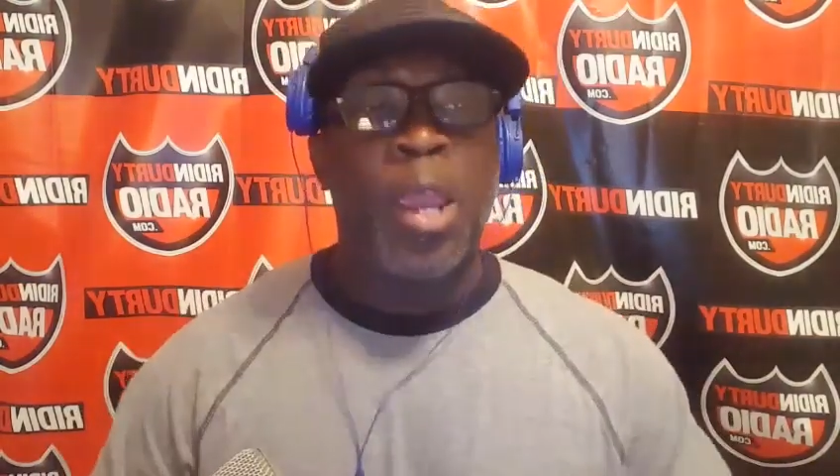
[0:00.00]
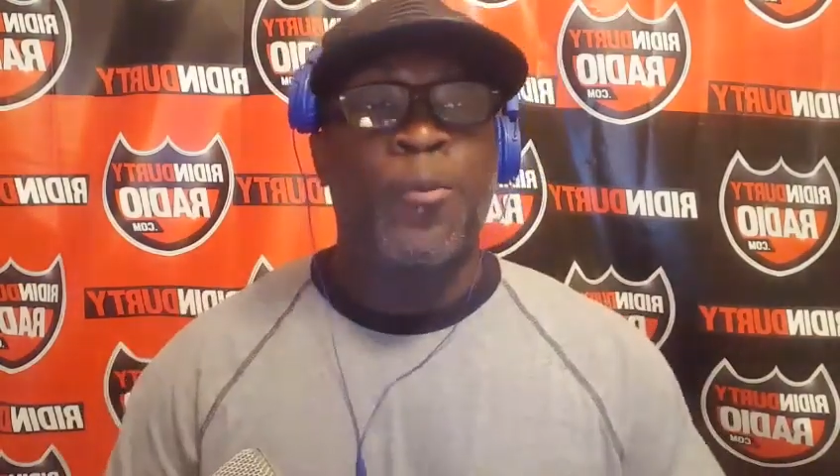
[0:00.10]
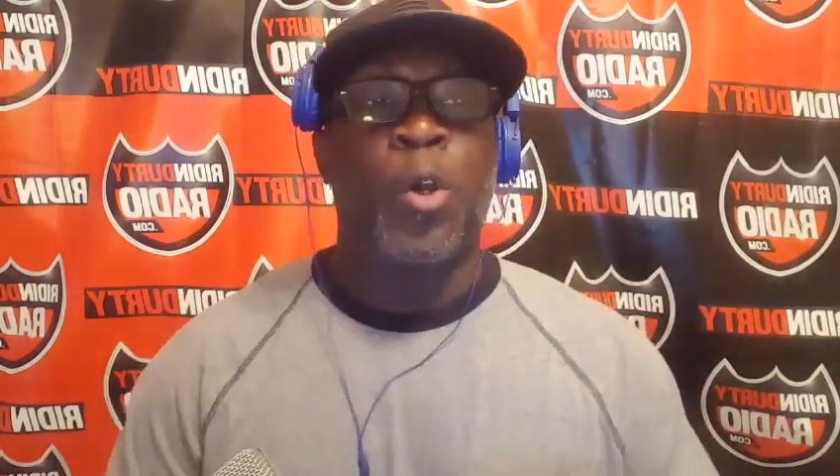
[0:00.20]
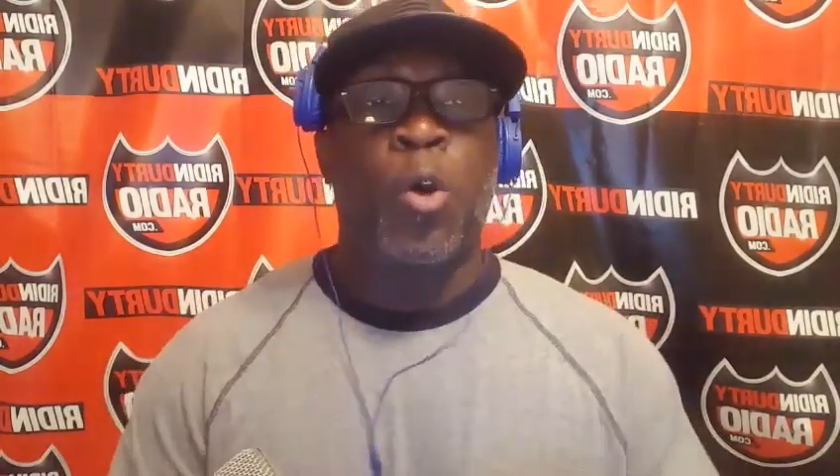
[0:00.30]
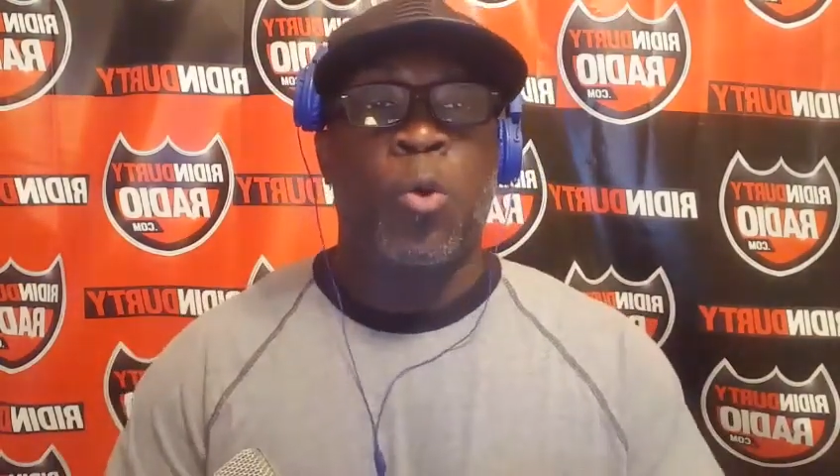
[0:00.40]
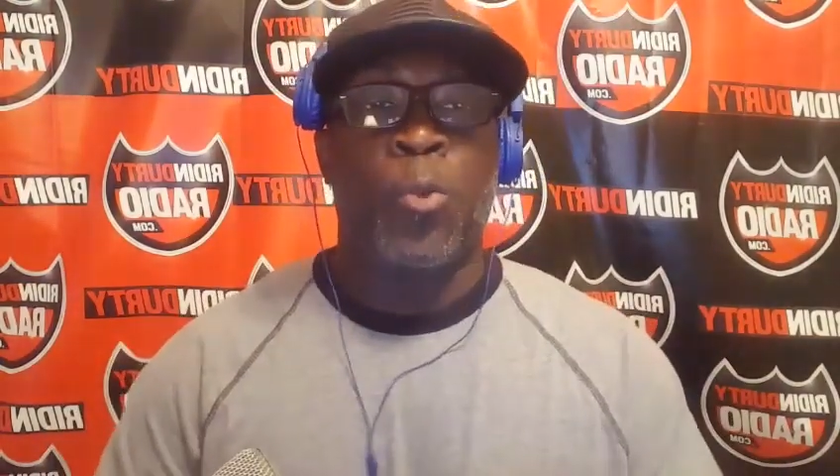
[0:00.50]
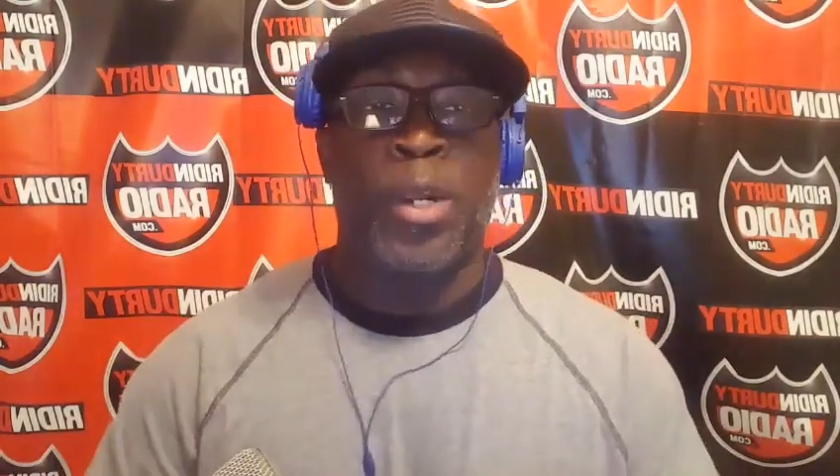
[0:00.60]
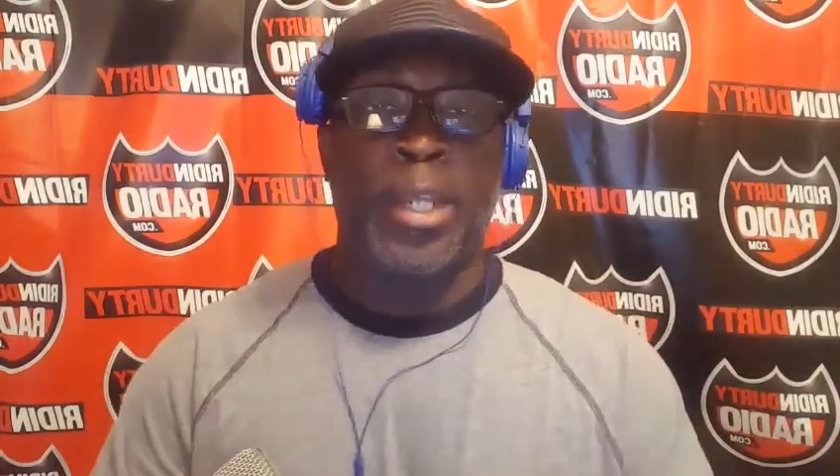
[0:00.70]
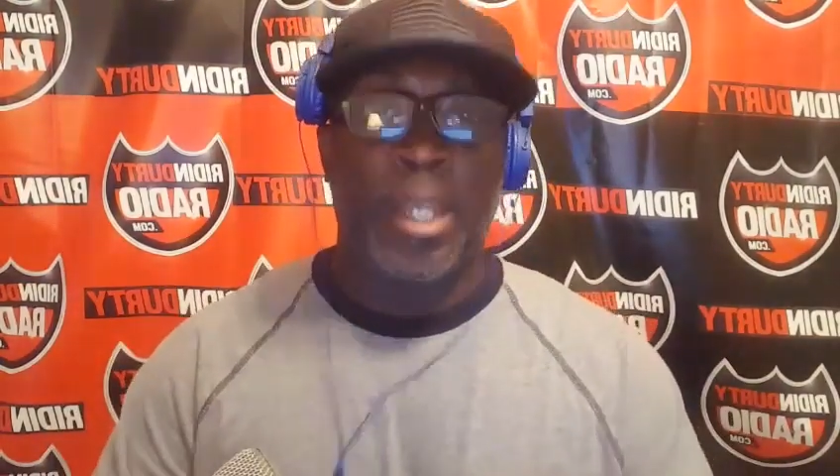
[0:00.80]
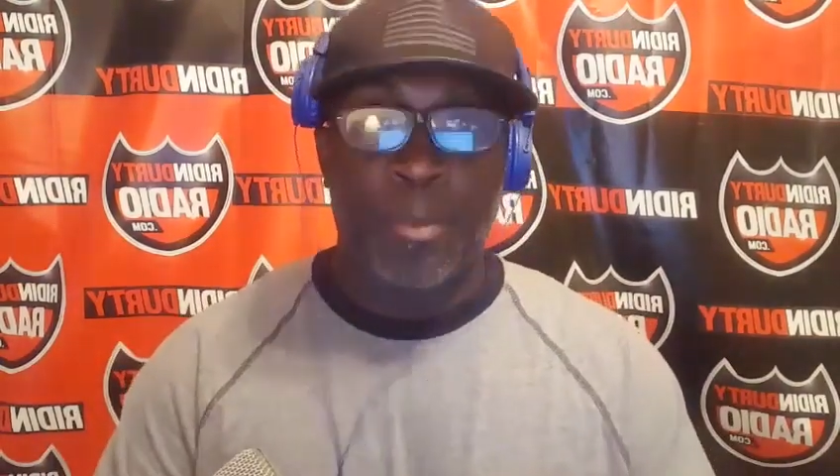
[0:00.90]
have your own
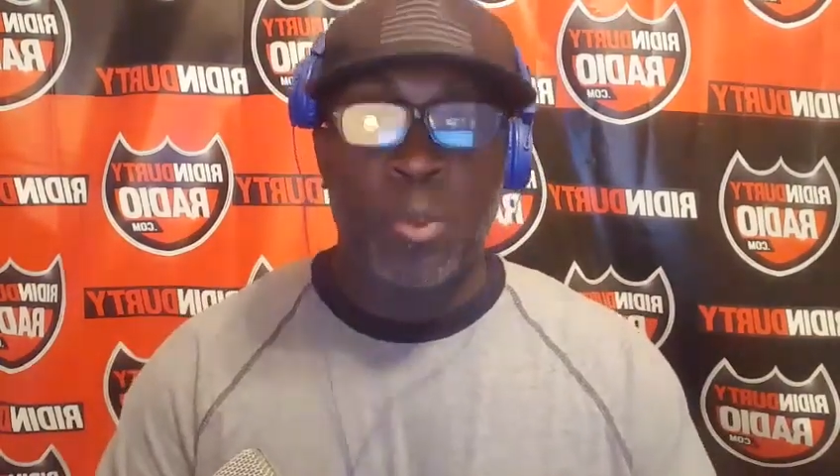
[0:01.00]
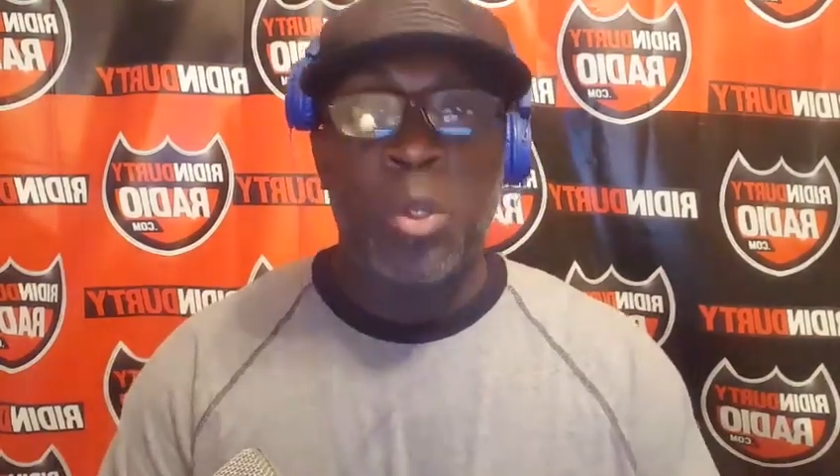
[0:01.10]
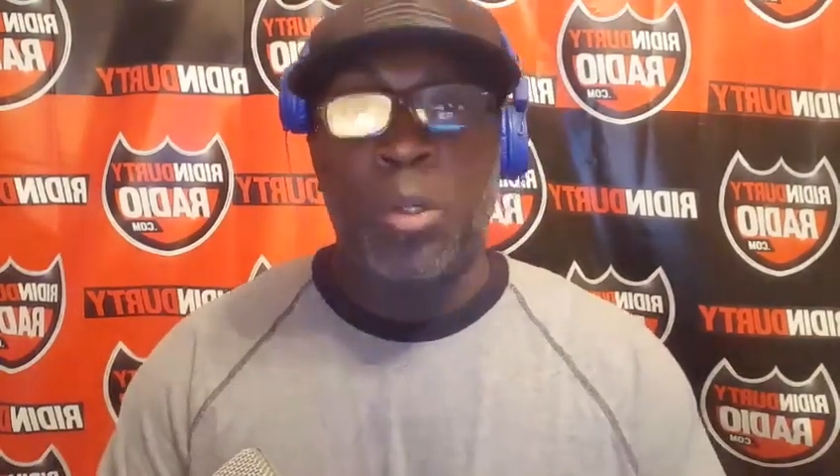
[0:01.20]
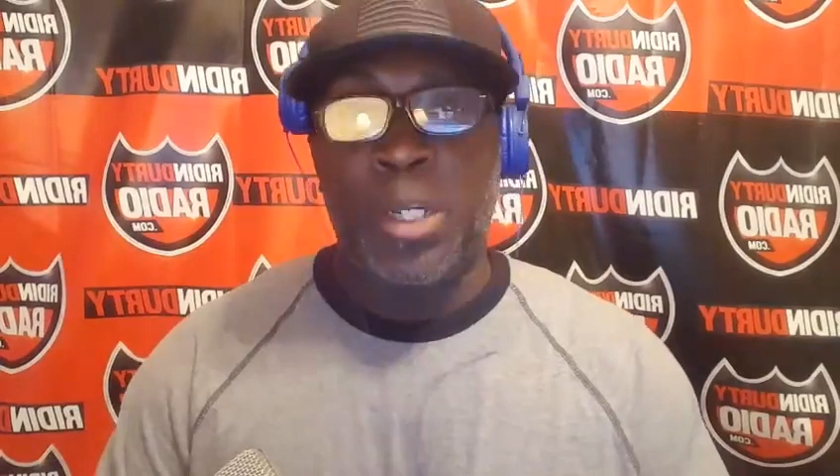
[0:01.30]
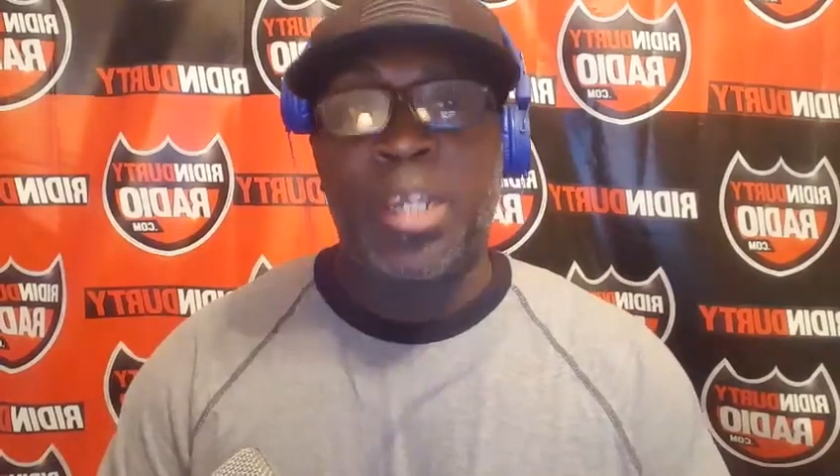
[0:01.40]
record label.